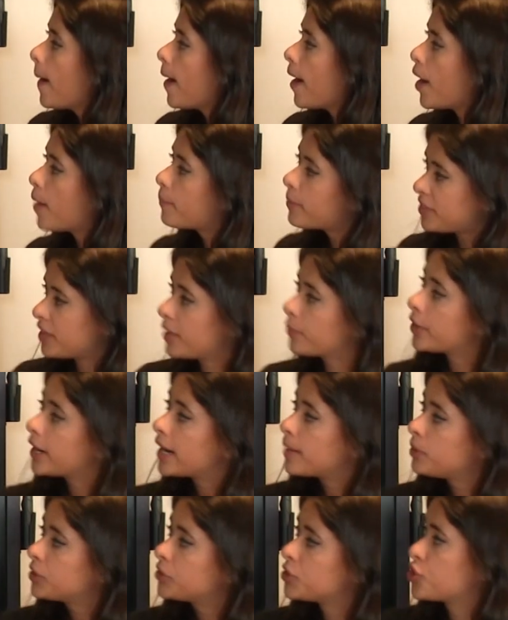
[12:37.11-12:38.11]
but they
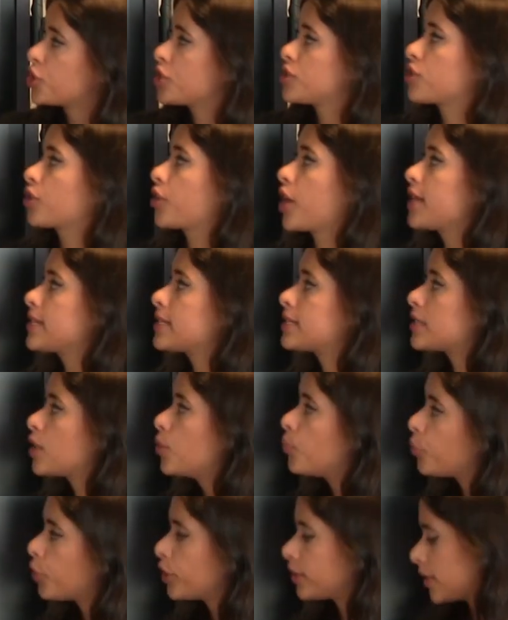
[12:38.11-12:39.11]
were able to transgress
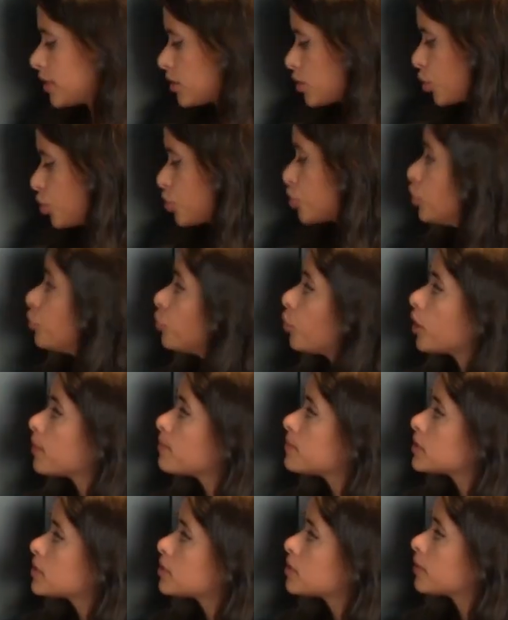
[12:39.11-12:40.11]
important social
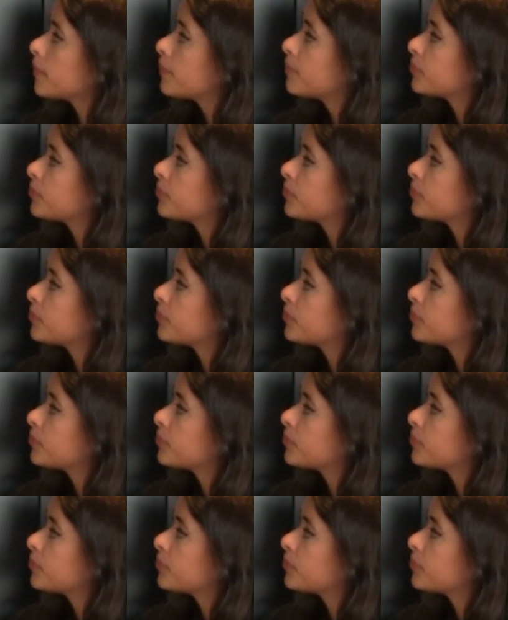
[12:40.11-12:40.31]
norms.